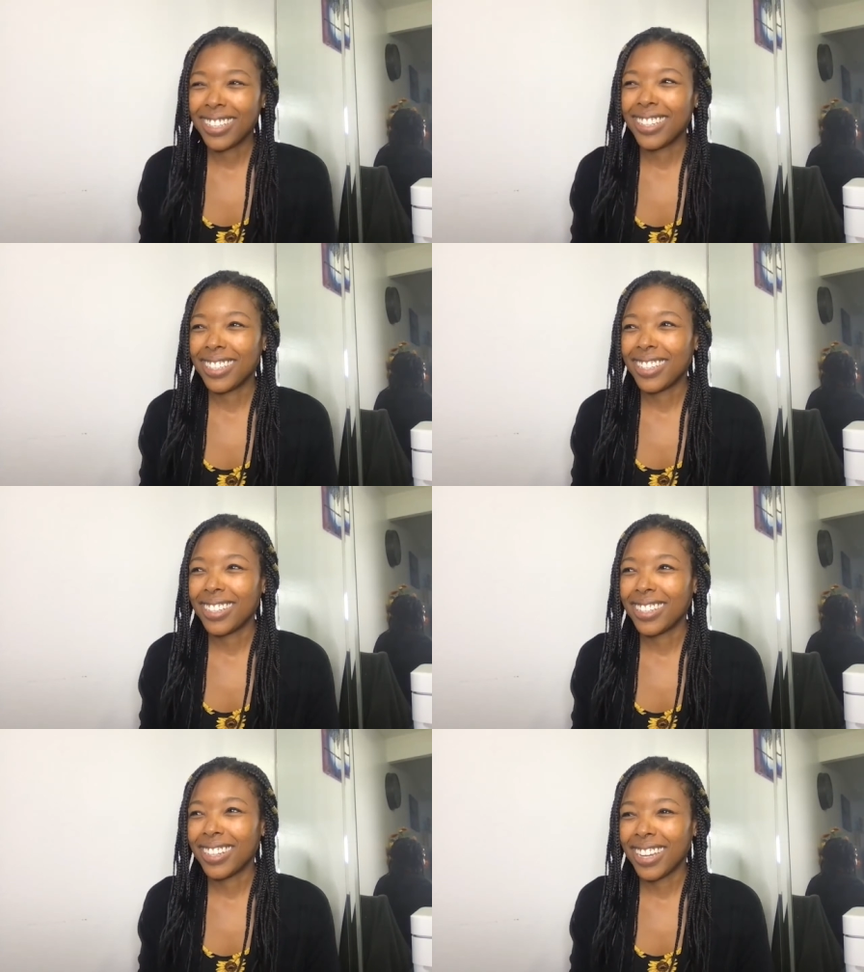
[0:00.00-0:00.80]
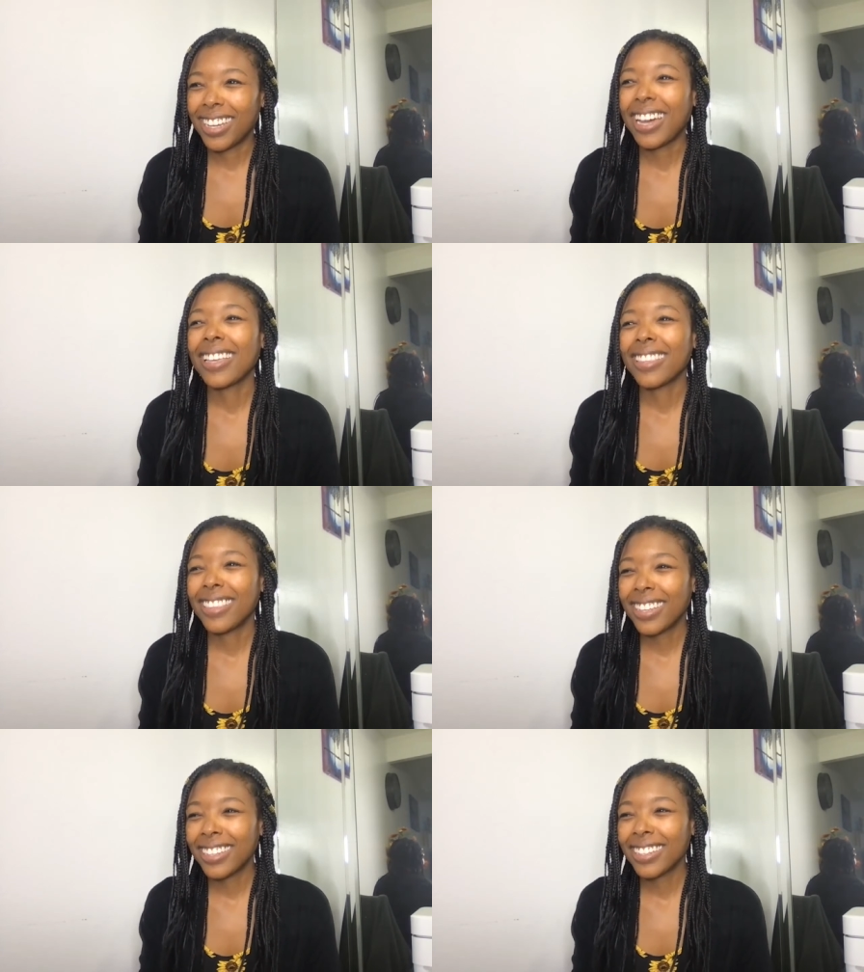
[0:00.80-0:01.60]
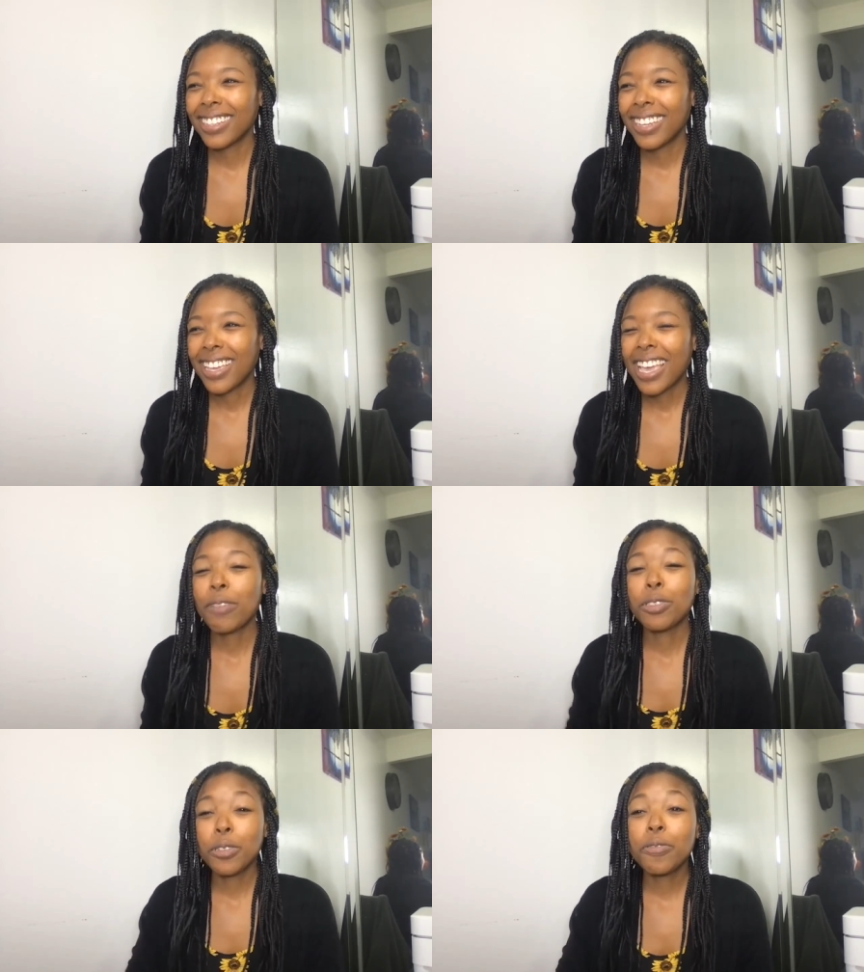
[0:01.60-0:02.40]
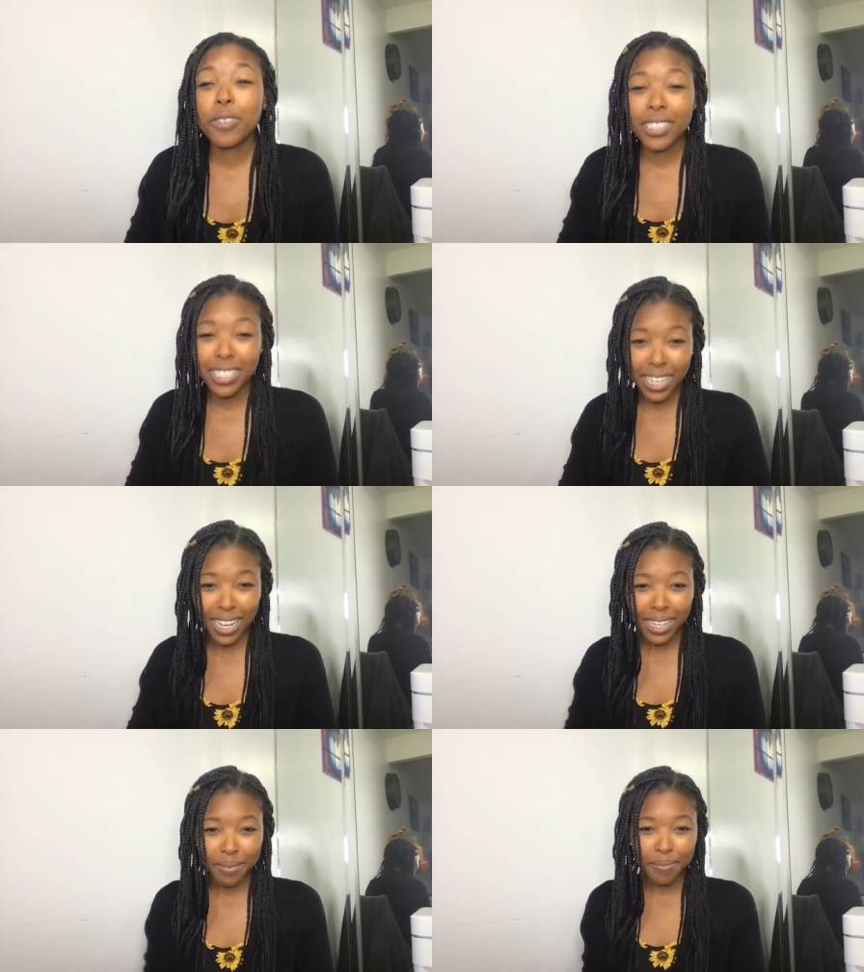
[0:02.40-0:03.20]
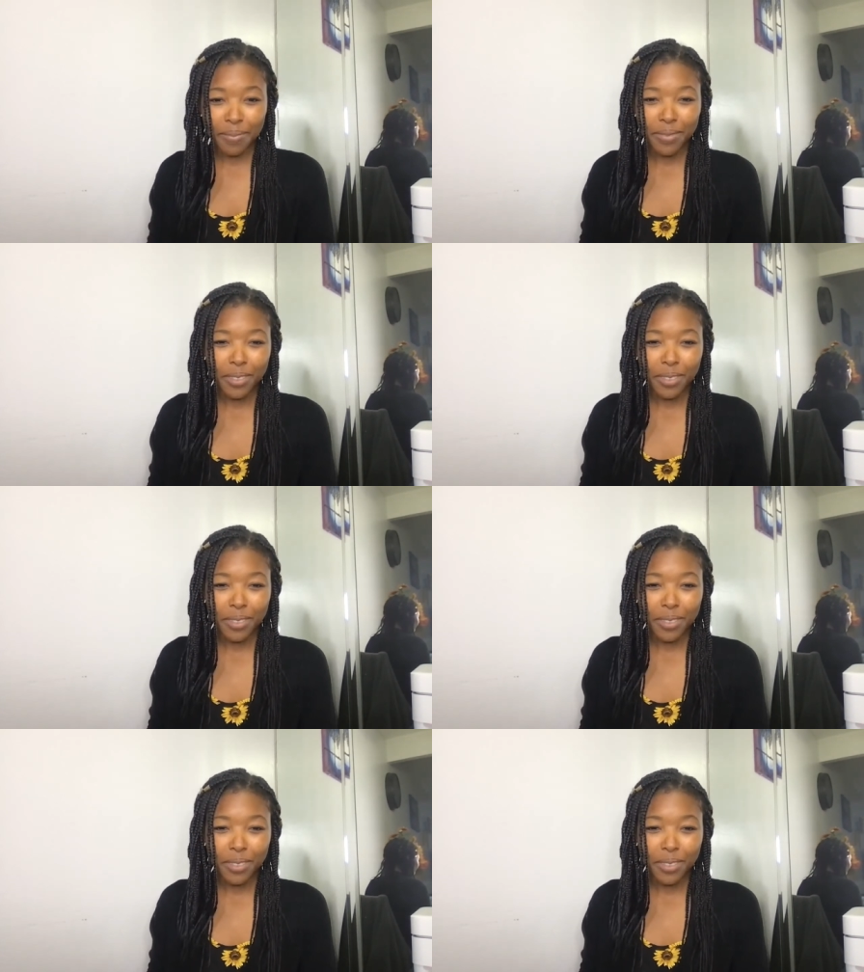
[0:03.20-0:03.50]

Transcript: It, I, I think it was good for its time.